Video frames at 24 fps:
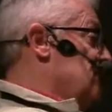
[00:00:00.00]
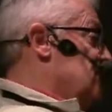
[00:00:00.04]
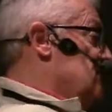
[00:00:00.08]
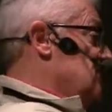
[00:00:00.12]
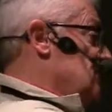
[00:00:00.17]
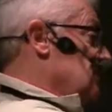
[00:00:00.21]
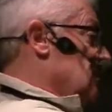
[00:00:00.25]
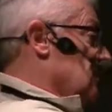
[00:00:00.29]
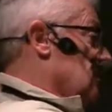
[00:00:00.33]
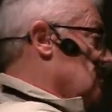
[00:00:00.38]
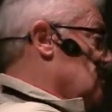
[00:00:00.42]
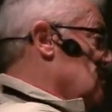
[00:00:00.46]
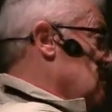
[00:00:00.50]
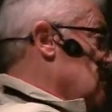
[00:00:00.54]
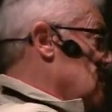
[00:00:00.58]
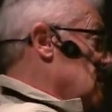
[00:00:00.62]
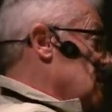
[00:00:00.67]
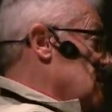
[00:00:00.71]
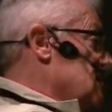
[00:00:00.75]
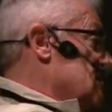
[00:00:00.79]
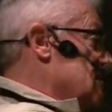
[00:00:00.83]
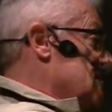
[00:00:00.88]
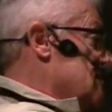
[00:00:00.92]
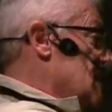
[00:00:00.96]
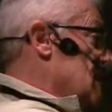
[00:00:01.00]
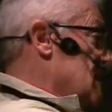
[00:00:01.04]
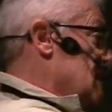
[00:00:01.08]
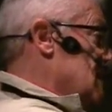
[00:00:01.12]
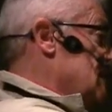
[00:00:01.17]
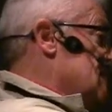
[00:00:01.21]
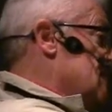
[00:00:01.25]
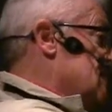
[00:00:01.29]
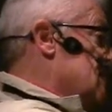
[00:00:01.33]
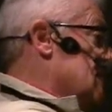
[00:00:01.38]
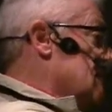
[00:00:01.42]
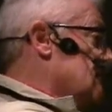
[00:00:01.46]
you know
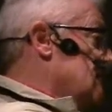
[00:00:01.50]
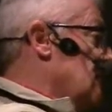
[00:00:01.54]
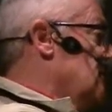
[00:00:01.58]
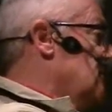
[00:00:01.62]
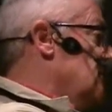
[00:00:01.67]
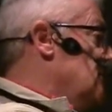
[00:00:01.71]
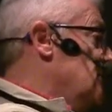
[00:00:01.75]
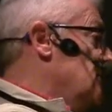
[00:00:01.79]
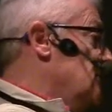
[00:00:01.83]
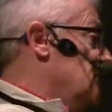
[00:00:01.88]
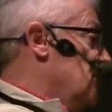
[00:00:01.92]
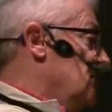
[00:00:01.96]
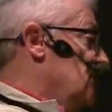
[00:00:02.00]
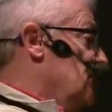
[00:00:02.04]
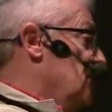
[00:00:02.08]
sanded 600